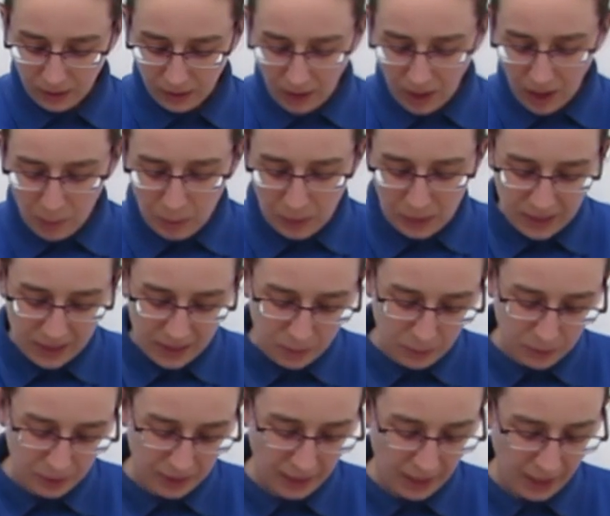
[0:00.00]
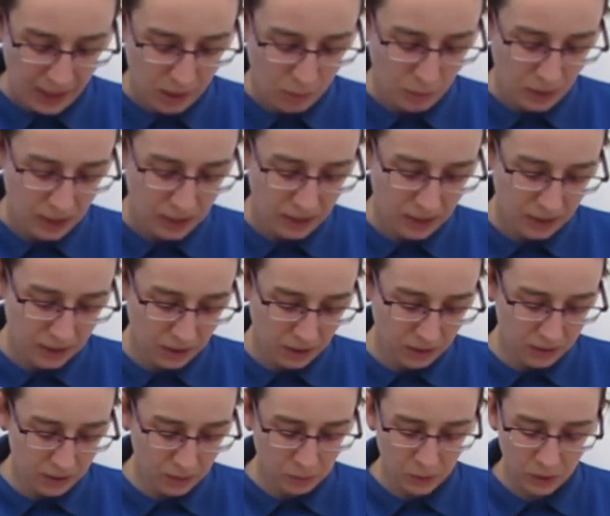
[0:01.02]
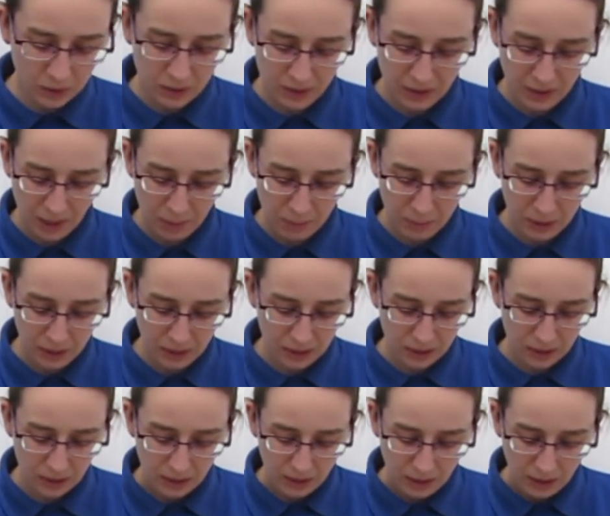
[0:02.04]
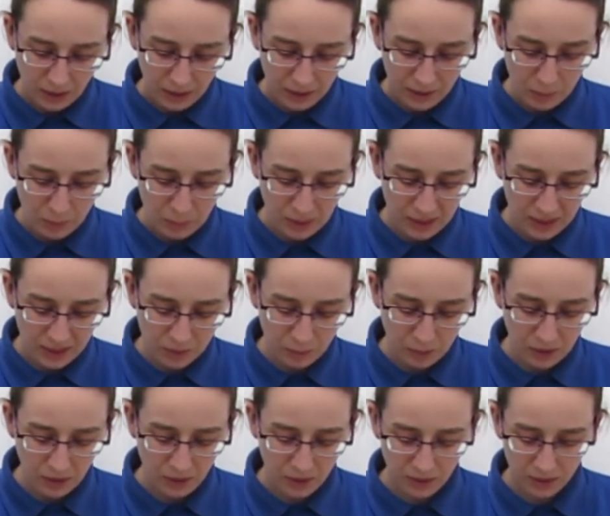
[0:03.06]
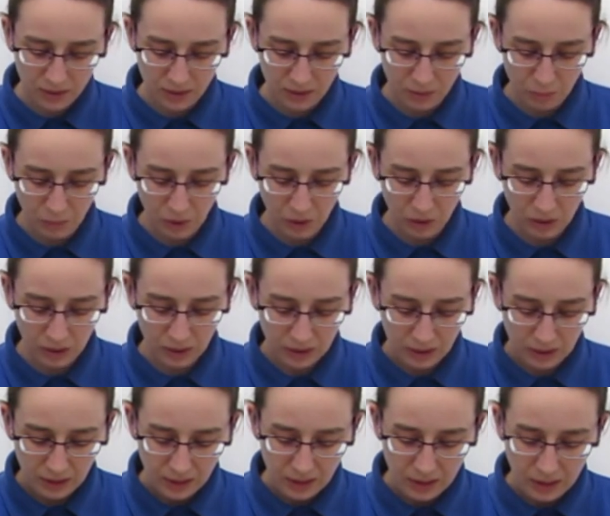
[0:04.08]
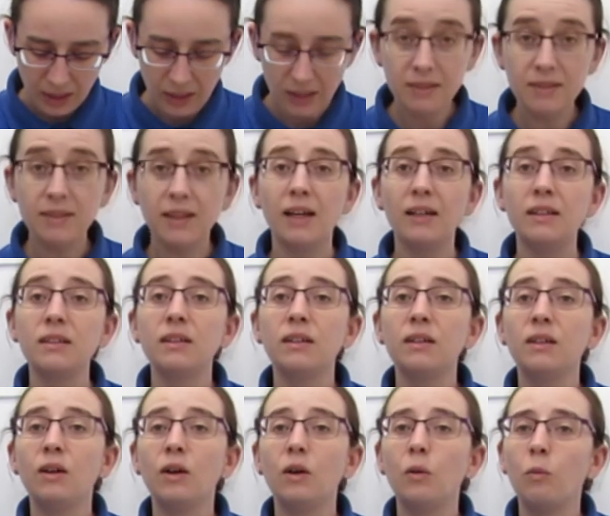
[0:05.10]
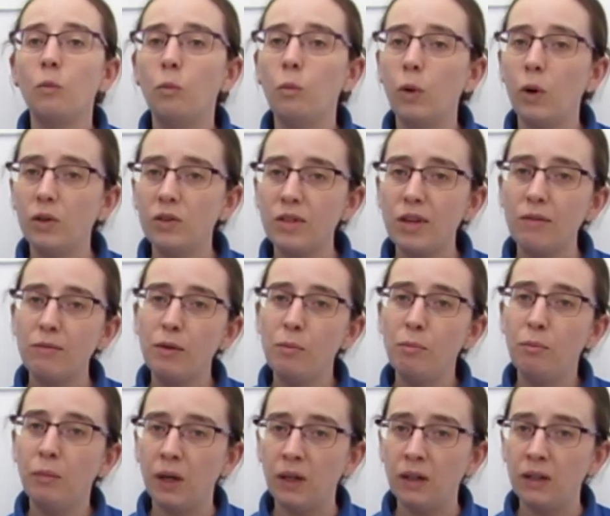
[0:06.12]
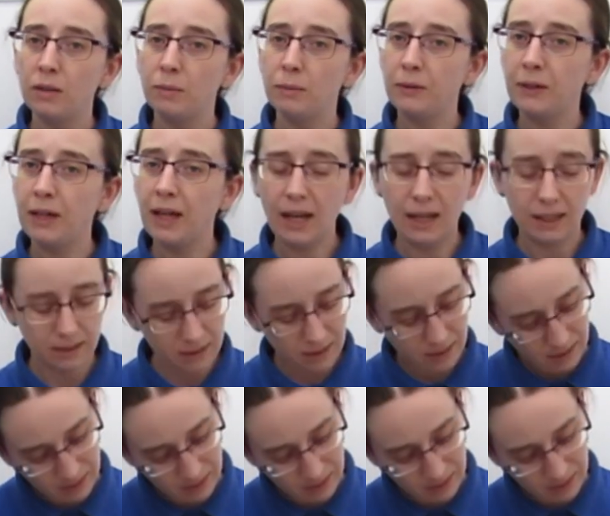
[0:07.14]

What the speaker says: A policeman came and they told him what had happened. The policeman looked at Mog. He said, "What a remarkable cat.